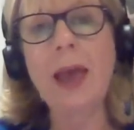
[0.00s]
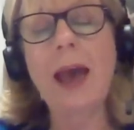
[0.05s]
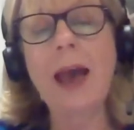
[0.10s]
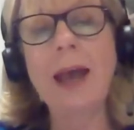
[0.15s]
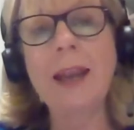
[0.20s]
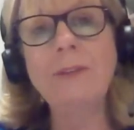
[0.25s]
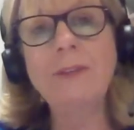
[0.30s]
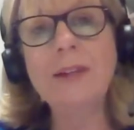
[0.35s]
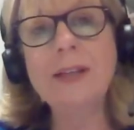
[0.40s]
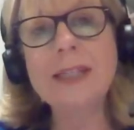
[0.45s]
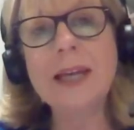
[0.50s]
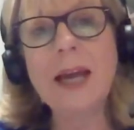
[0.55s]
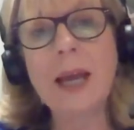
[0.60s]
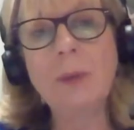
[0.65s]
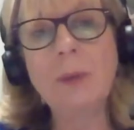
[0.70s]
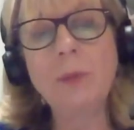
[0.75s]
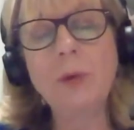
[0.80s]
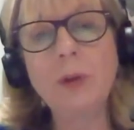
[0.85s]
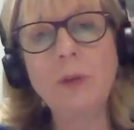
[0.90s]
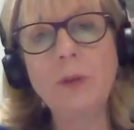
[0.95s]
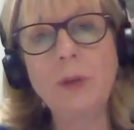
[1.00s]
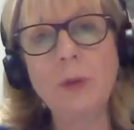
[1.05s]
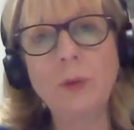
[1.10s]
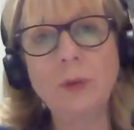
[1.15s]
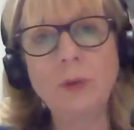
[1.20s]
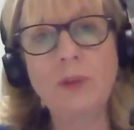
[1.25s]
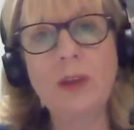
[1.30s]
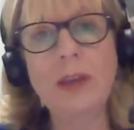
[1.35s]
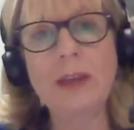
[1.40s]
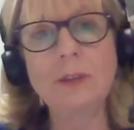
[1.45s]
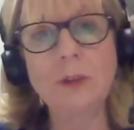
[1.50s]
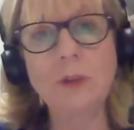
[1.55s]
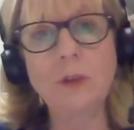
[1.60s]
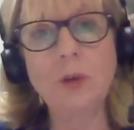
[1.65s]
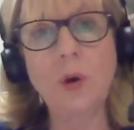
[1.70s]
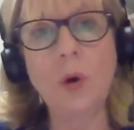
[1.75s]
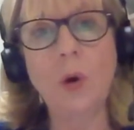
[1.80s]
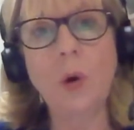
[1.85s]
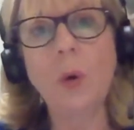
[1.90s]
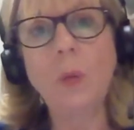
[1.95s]
And every time one of those phases
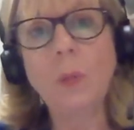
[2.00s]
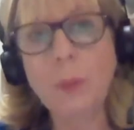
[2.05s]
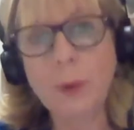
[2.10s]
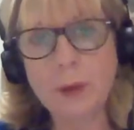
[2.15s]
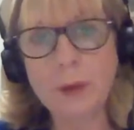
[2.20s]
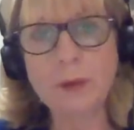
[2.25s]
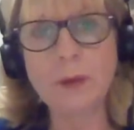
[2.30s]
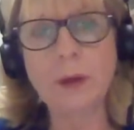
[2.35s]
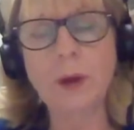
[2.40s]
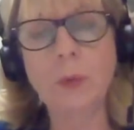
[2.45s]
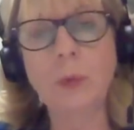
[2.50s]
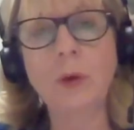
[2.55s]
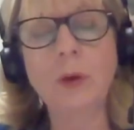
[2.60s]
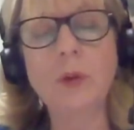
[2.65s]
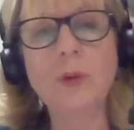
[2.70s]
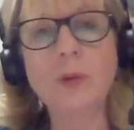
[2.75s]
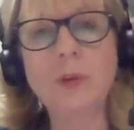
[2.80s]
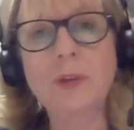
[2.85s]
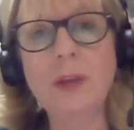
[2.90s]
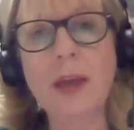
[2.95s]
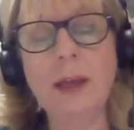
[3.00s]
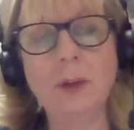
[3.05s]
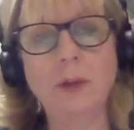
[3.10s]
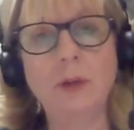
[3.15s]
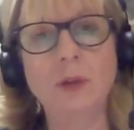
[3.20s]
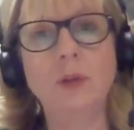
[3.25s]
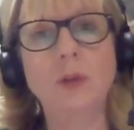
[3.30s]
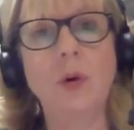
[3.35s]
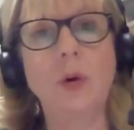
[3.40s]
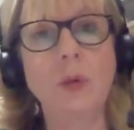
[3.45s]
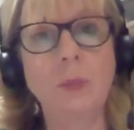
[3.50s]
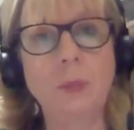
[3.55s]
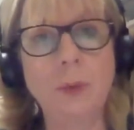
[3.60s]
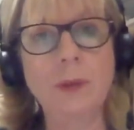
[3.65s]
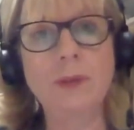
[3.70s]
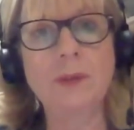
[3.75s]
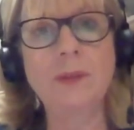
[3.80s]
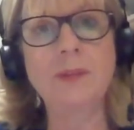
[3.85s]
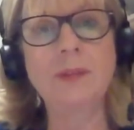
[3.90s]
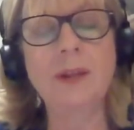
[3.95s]
open, or one of those sectors
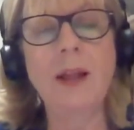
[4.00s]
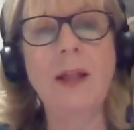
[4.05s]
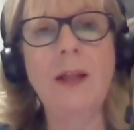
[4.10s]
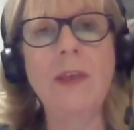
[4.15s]
opens,